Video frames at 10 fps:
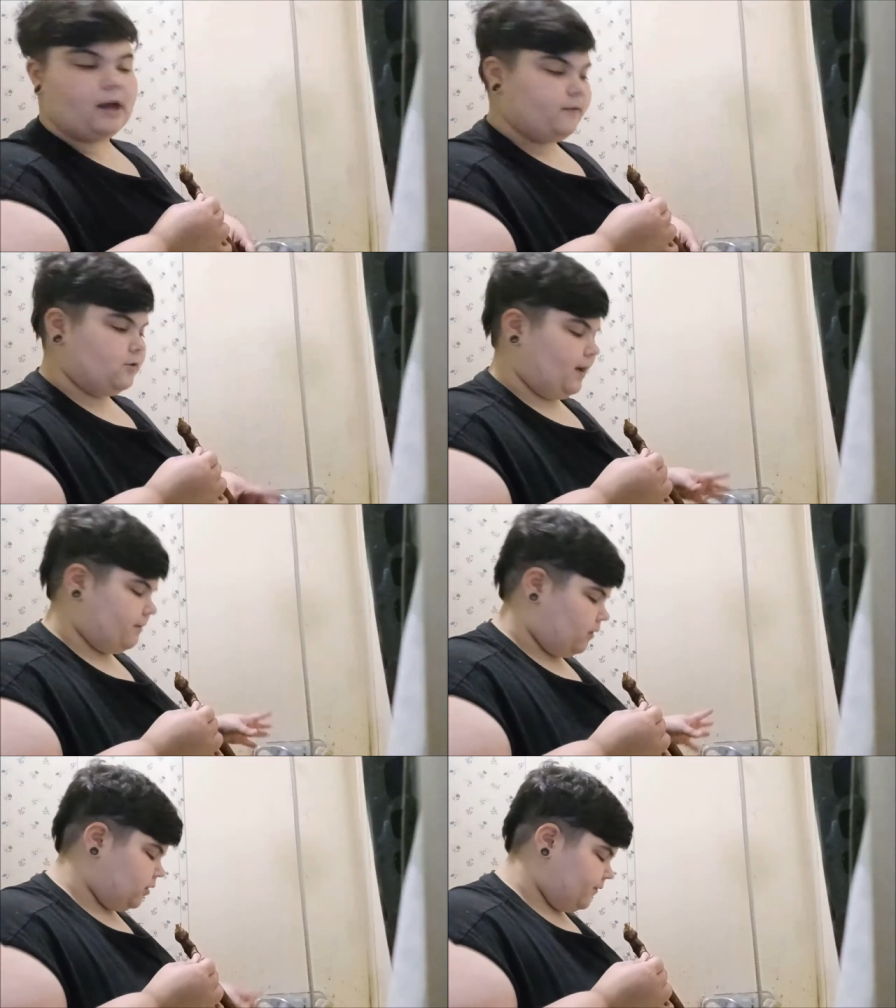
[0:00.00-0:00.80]
now that you
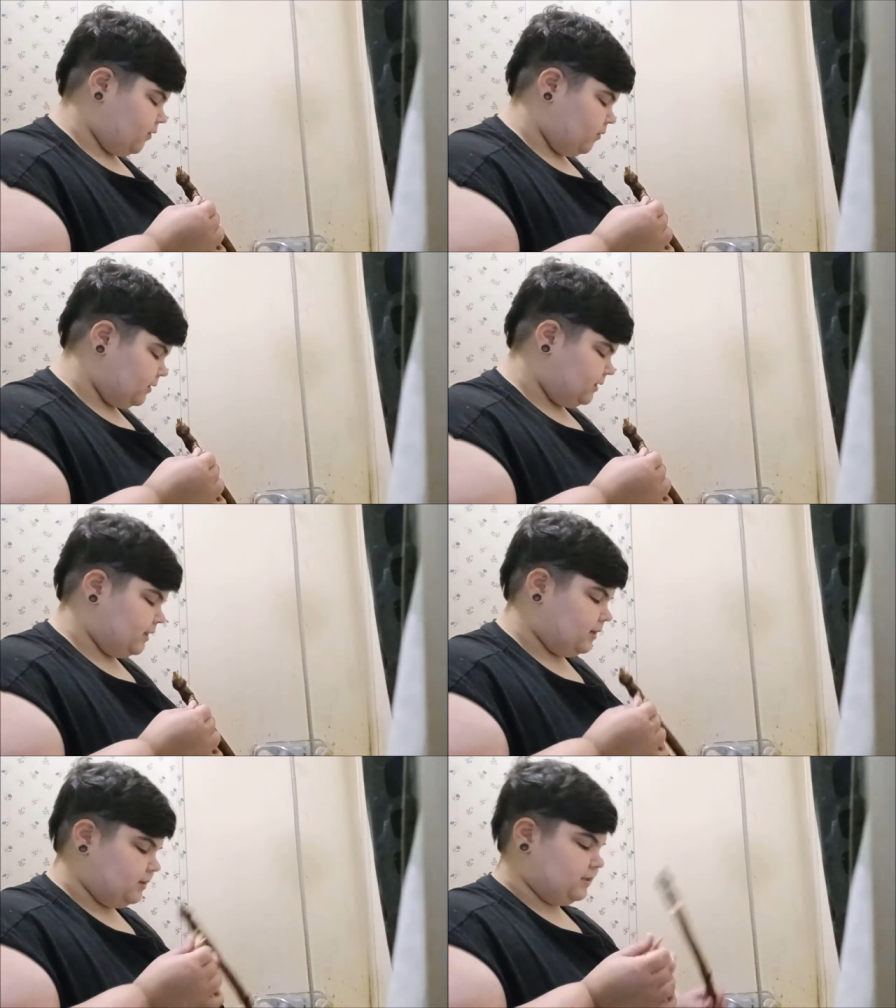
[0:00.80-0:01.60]
have all of your wood
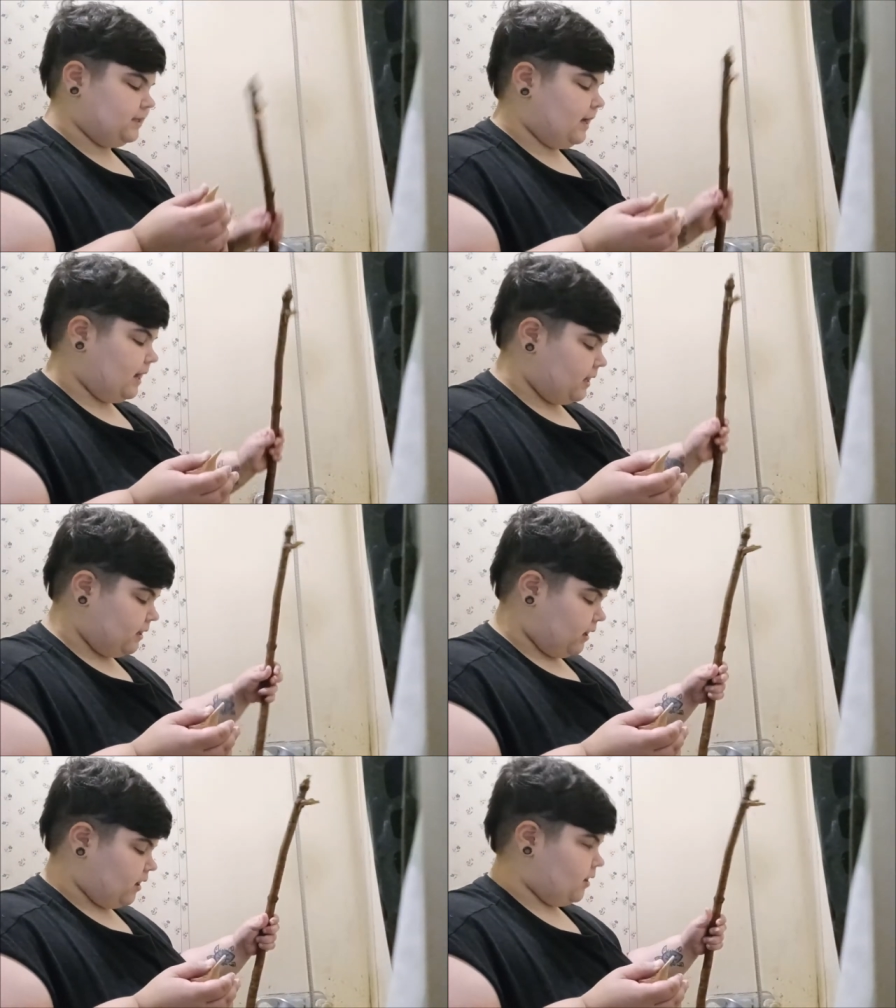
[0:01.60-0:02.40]

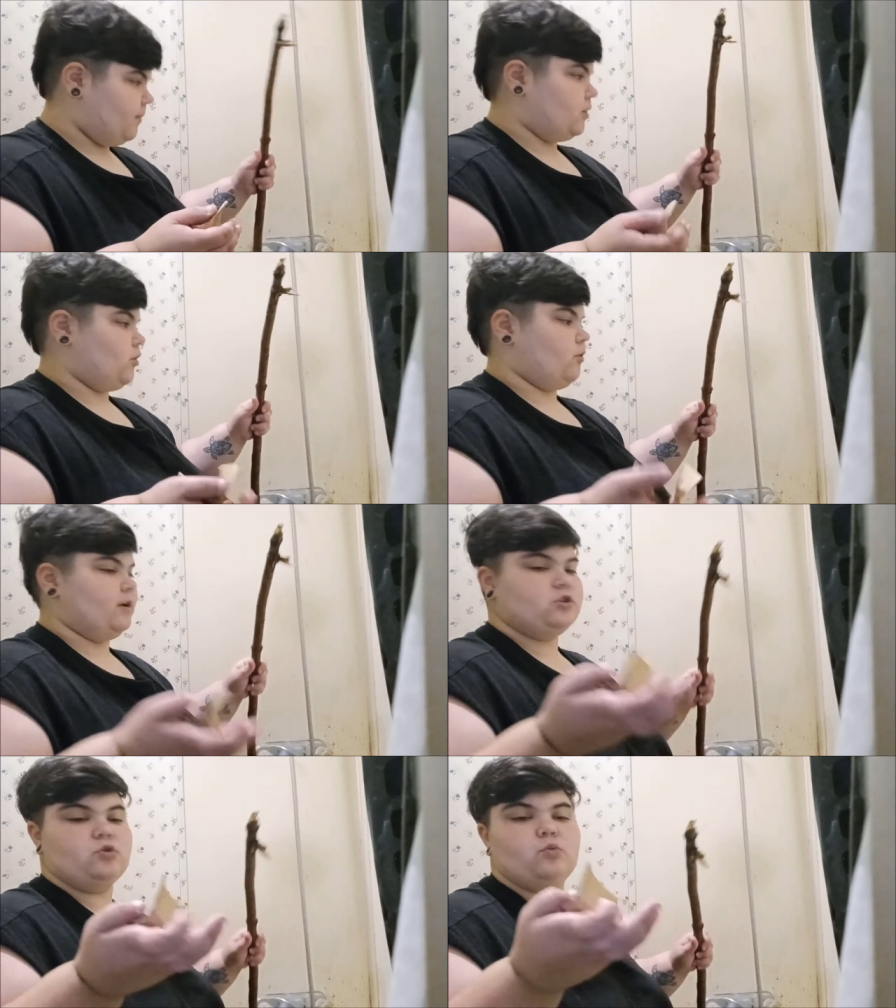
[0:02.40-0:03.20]
inside, um, you're
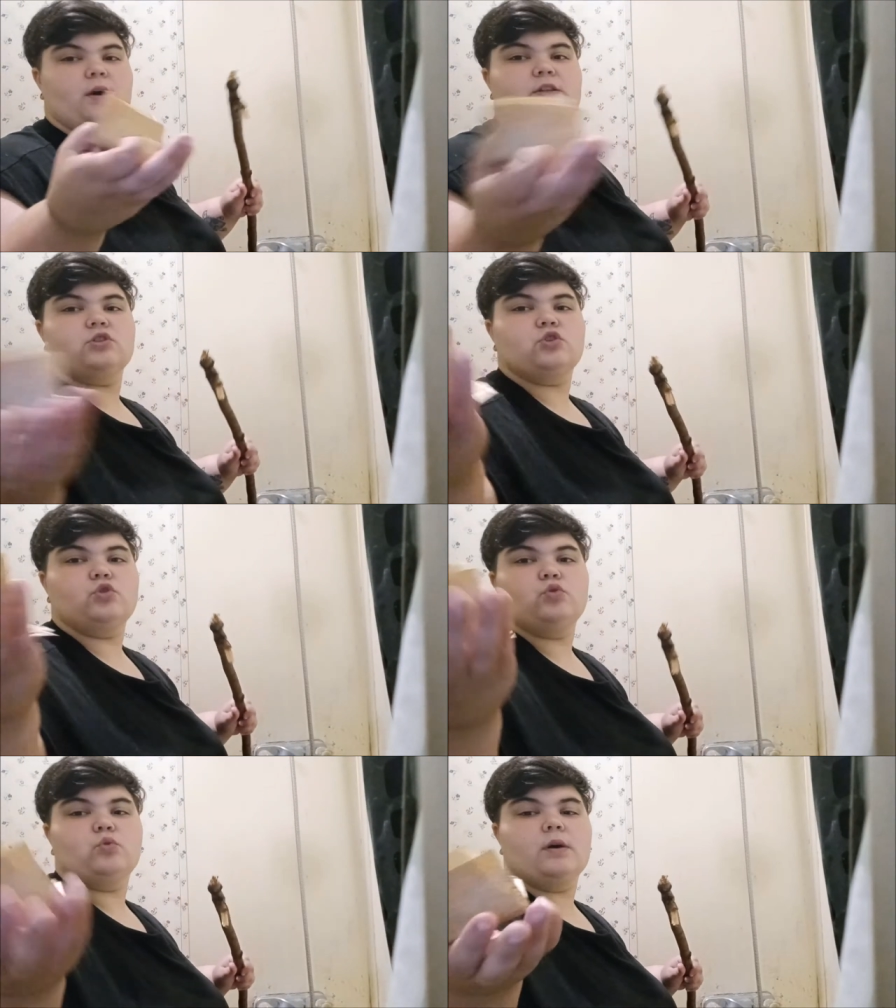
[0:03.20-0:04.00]
going to want
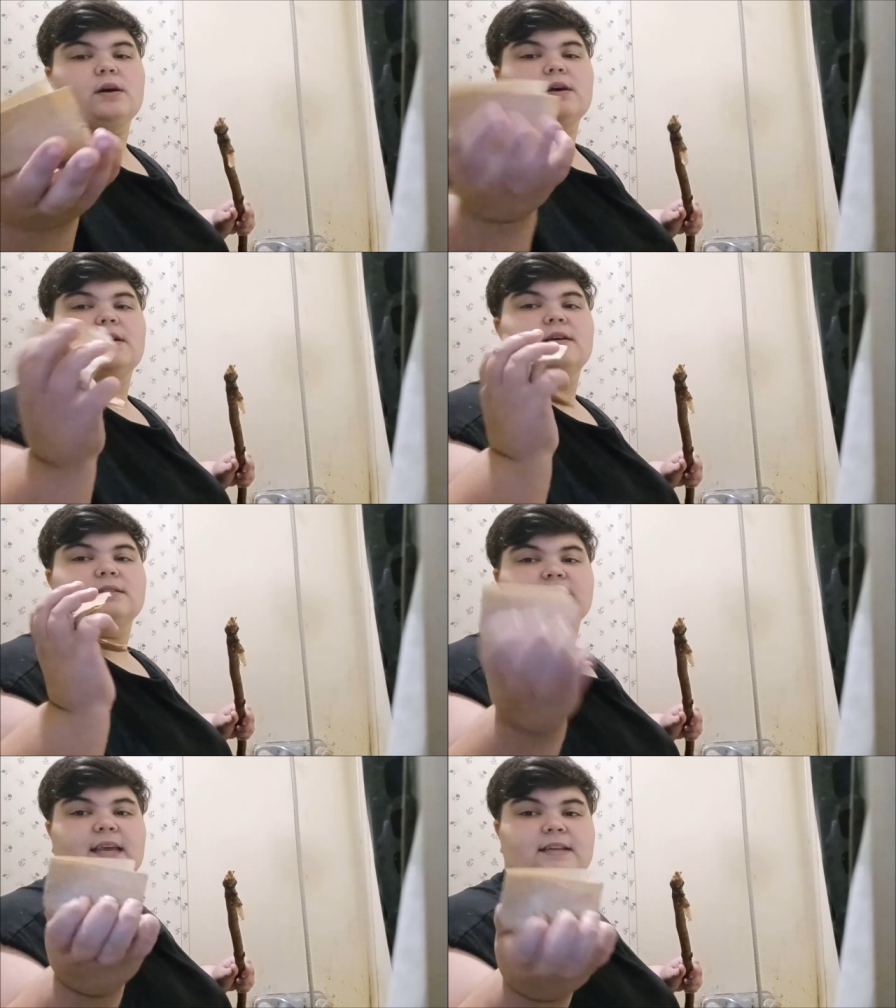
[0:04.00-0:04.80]
to
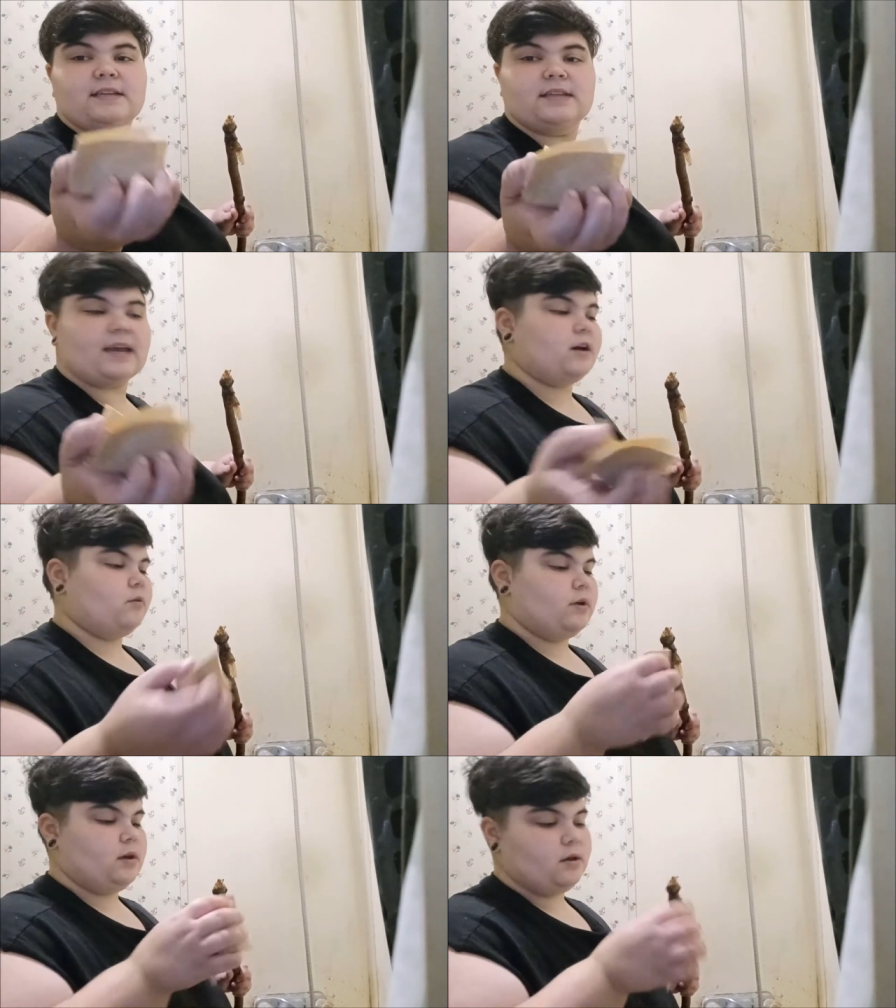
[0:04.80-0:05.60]
sand it
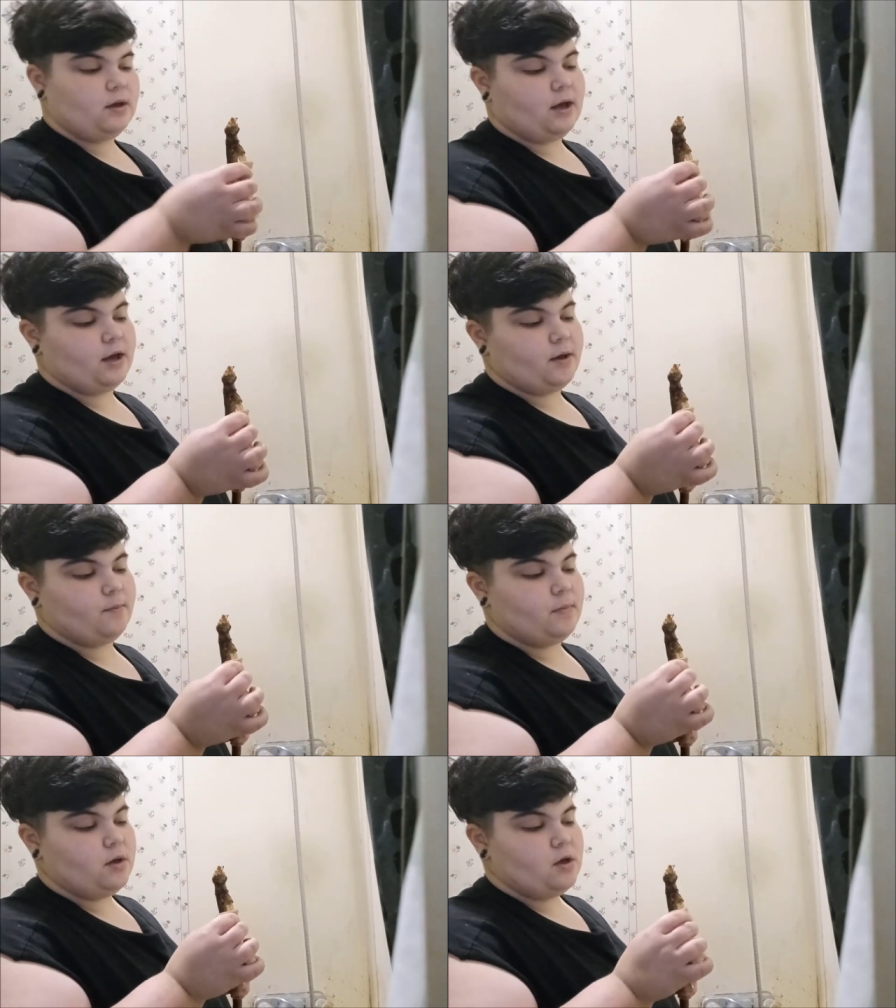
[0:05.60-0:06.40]
down
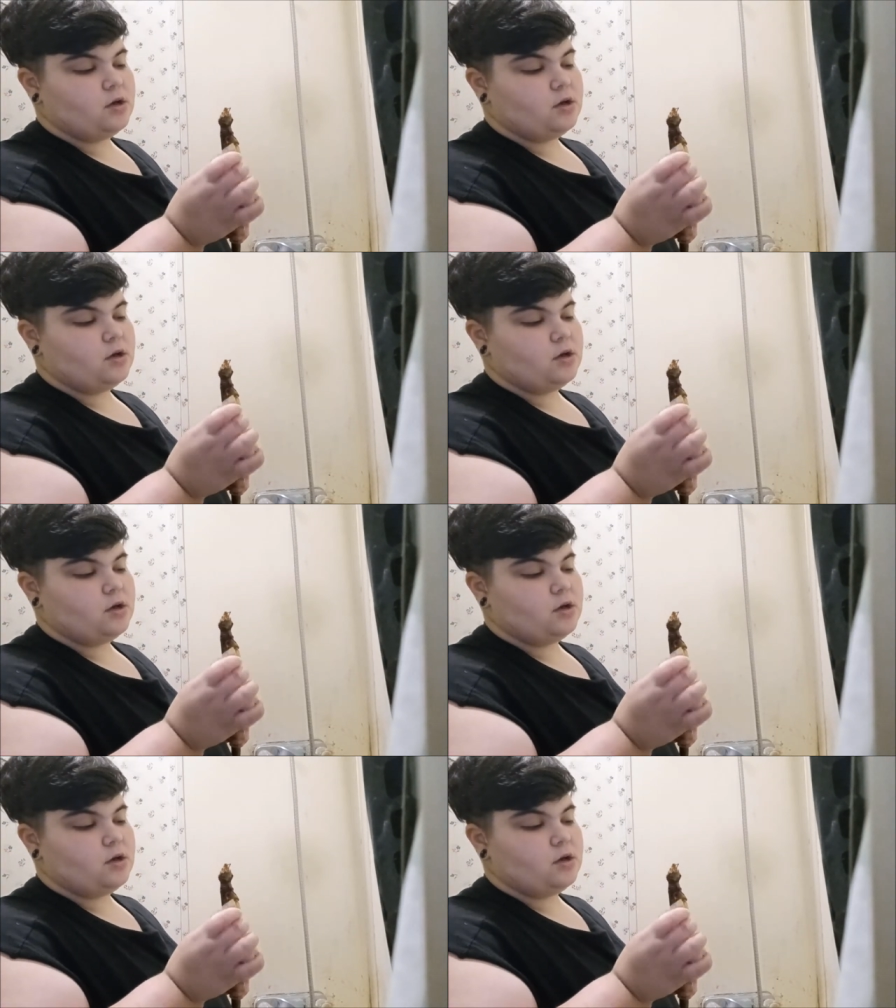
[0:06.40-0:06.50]
um,